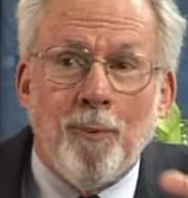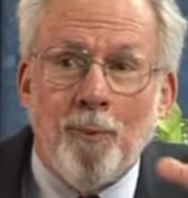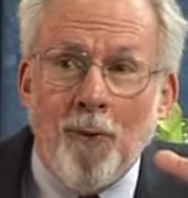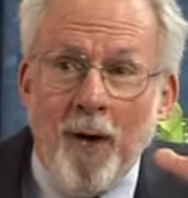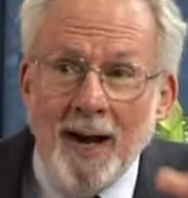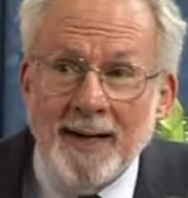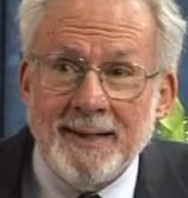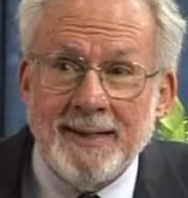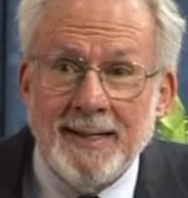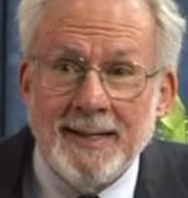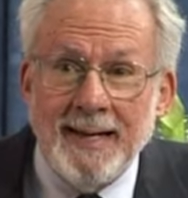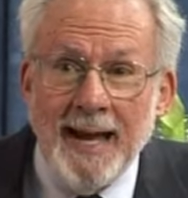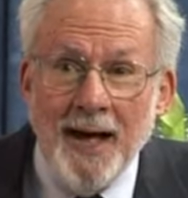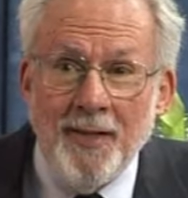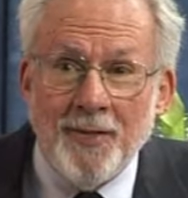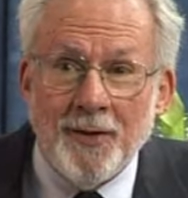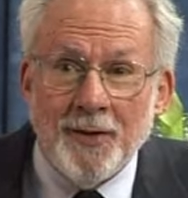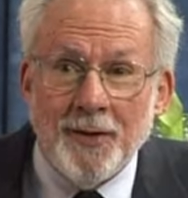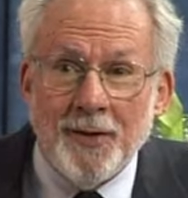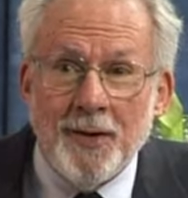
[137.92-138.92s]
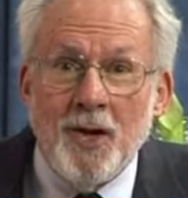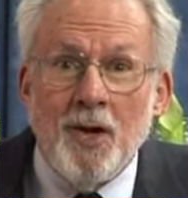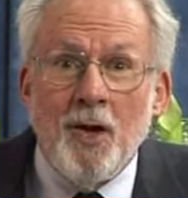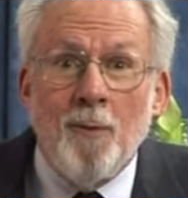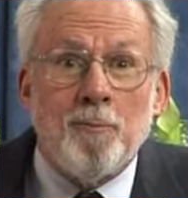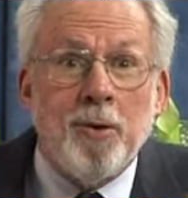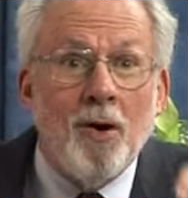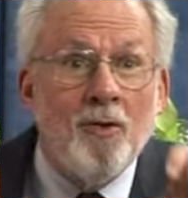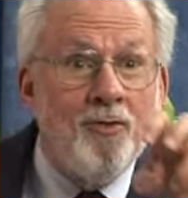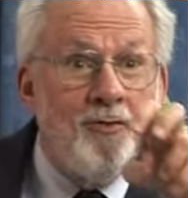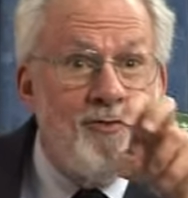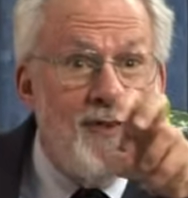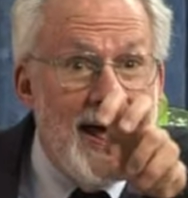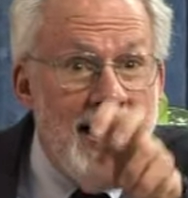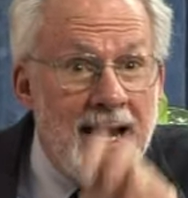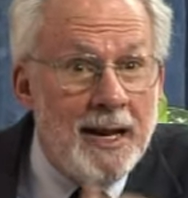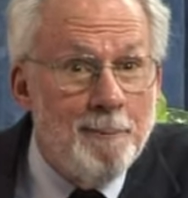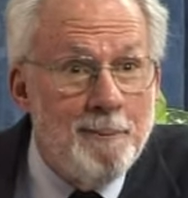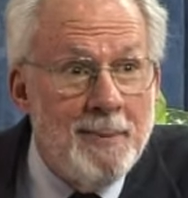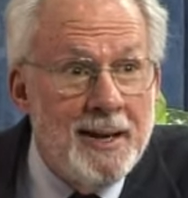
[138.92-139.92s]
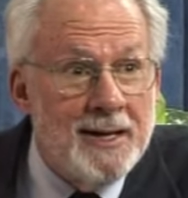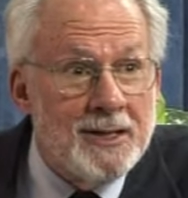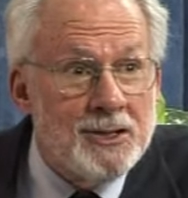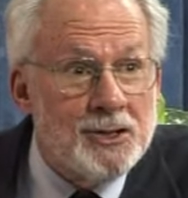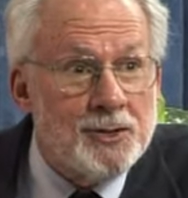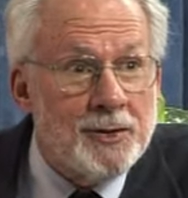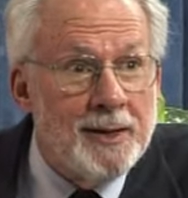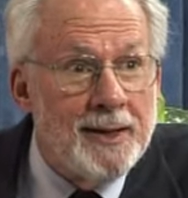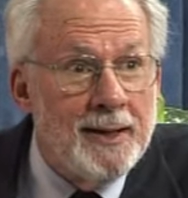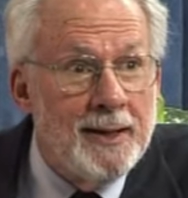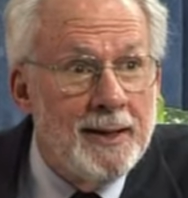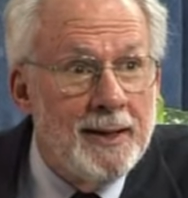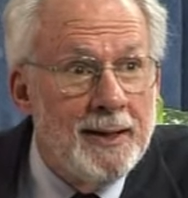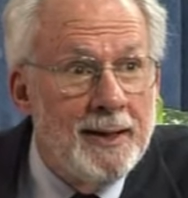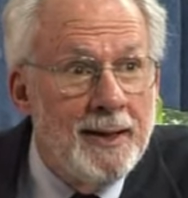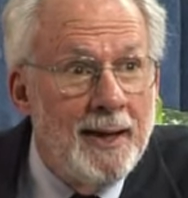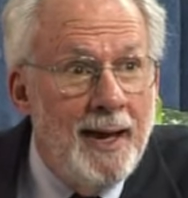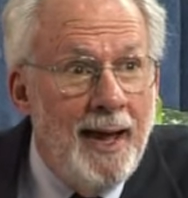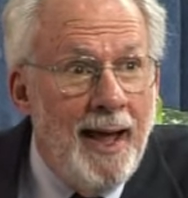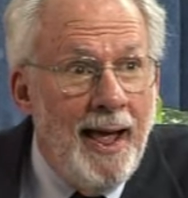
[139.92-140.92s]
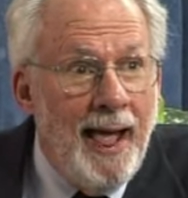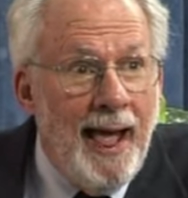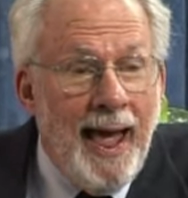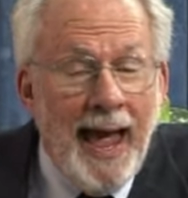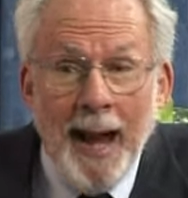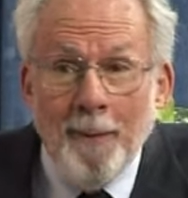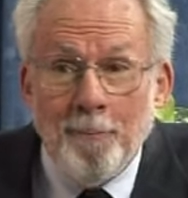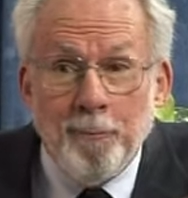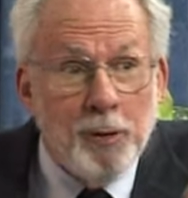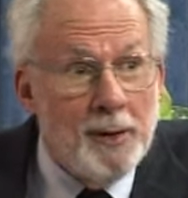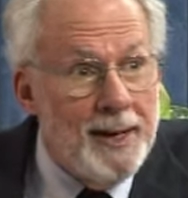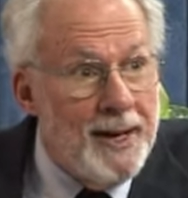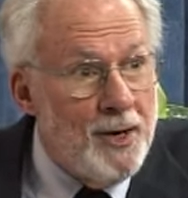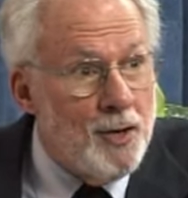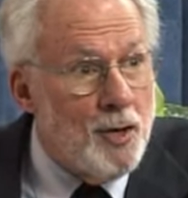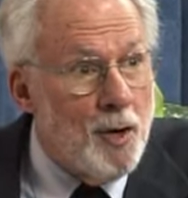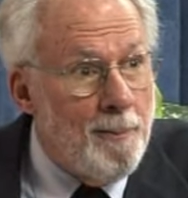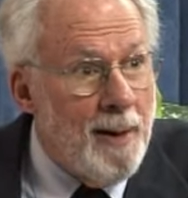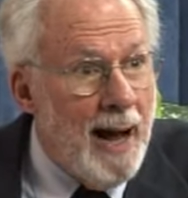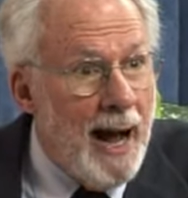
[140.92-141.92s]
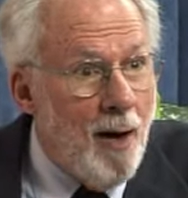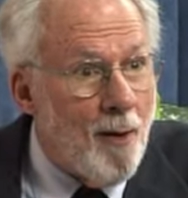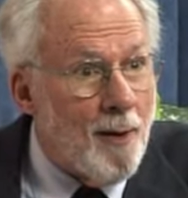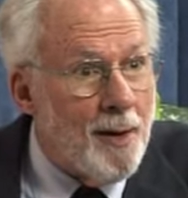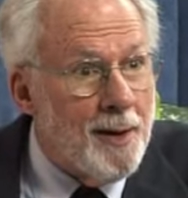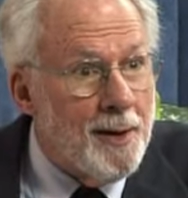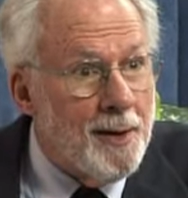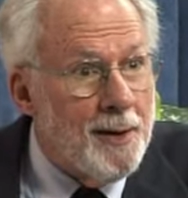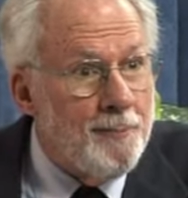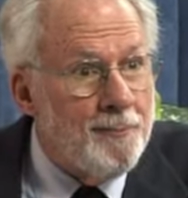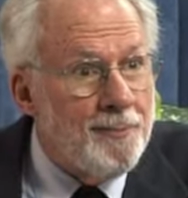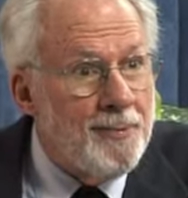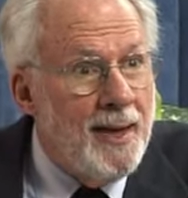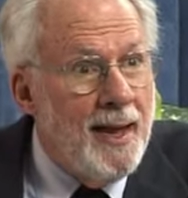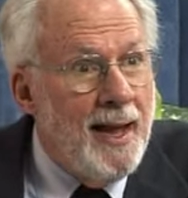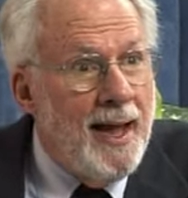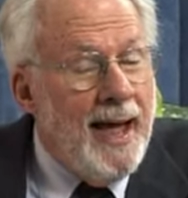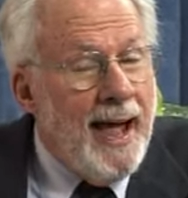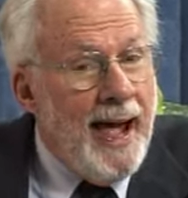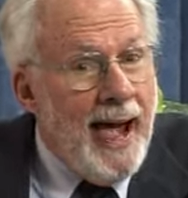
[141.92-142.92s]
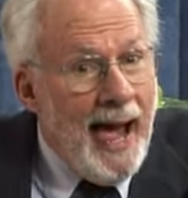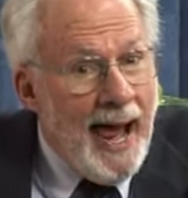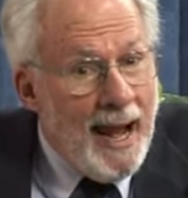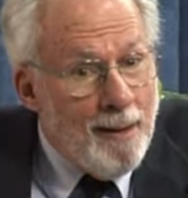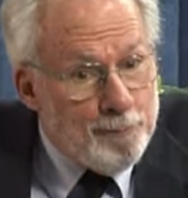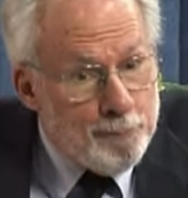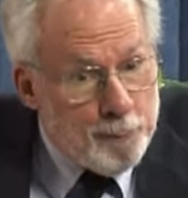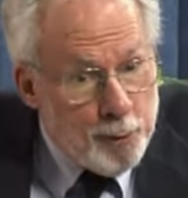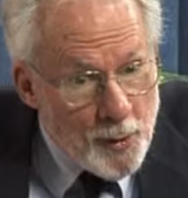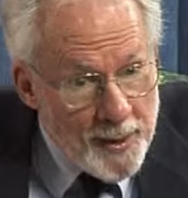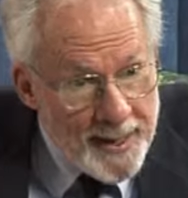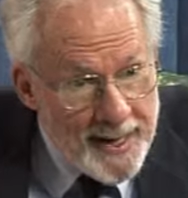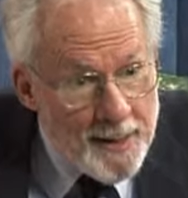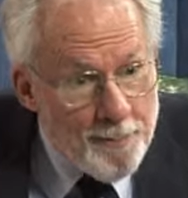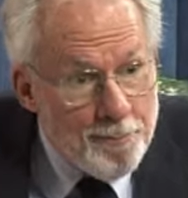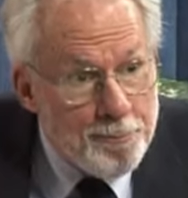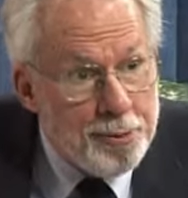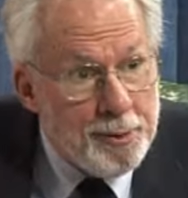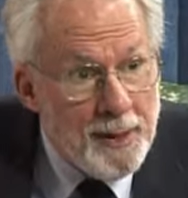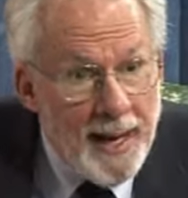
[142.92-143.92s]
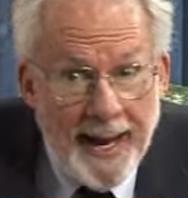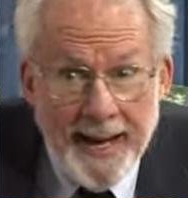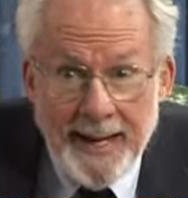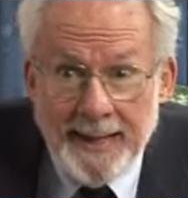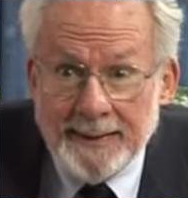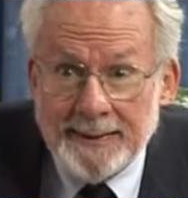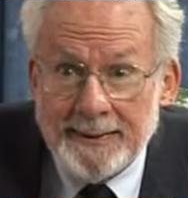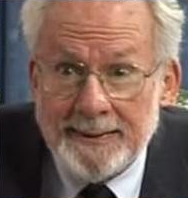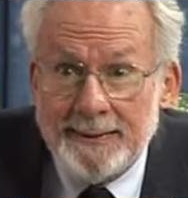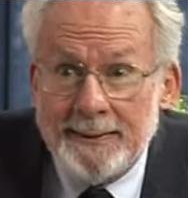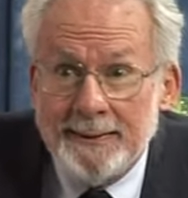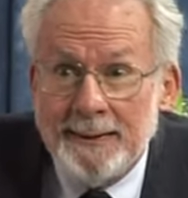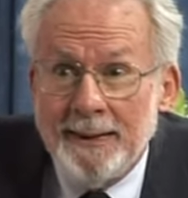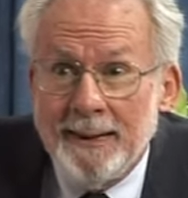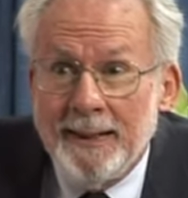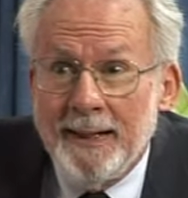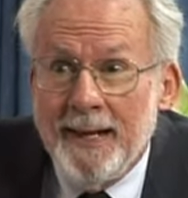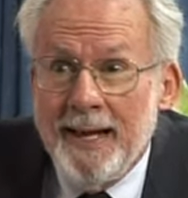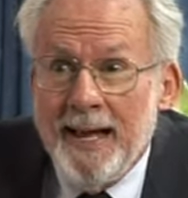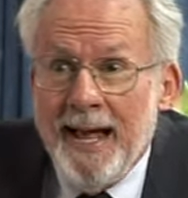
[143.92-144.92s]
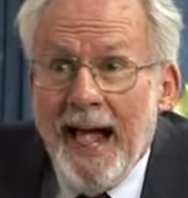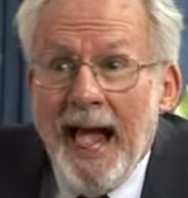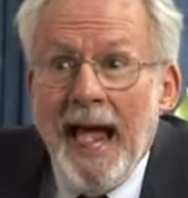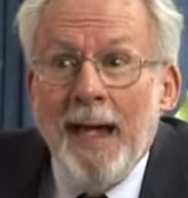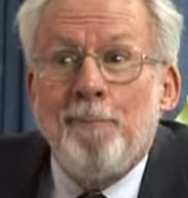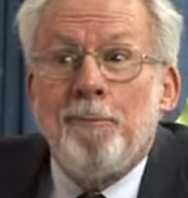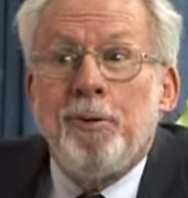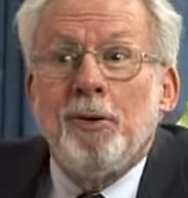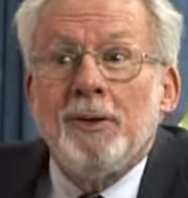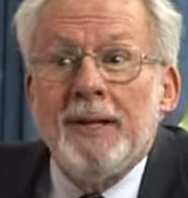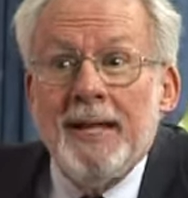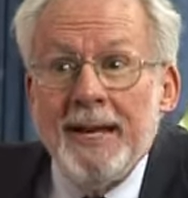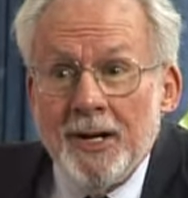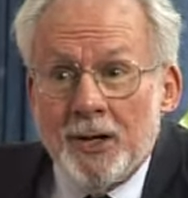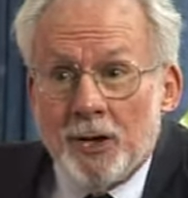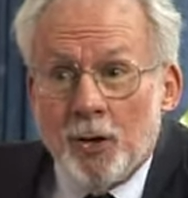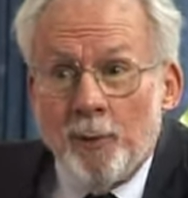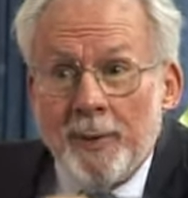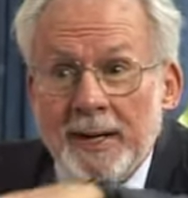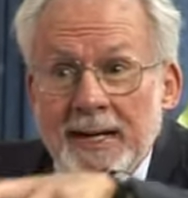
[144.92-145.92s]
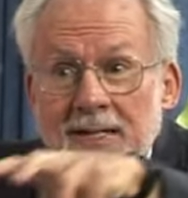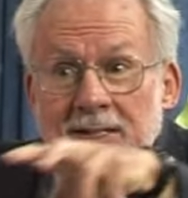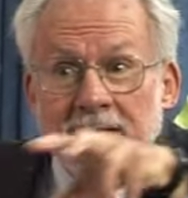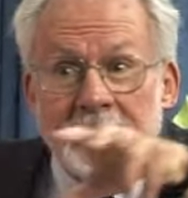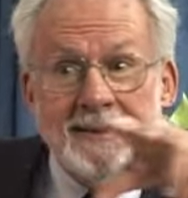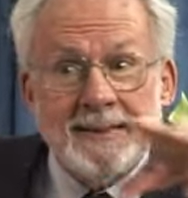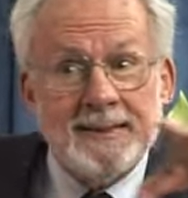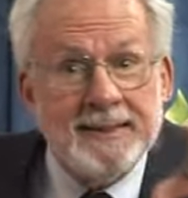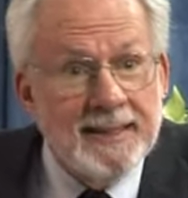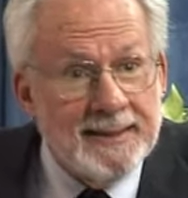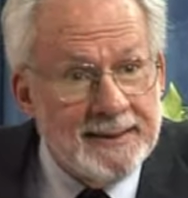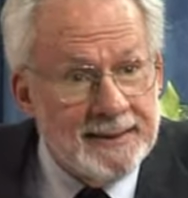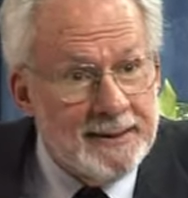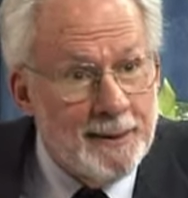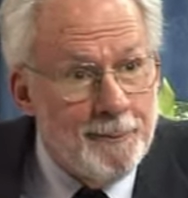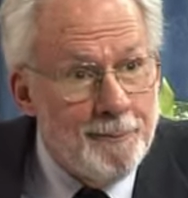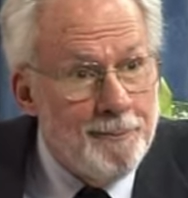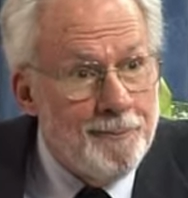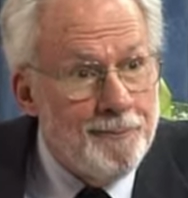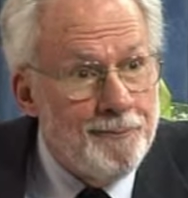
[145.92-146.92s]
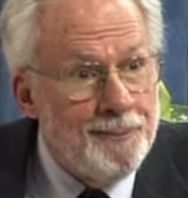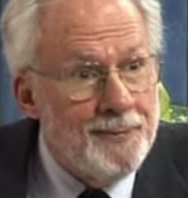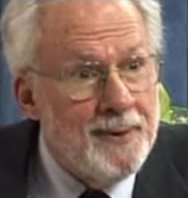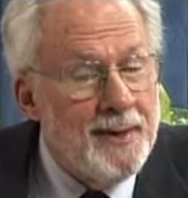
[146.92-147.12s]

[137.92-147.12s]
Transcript: brought together prophetic ministry and political power and put in place a political religious system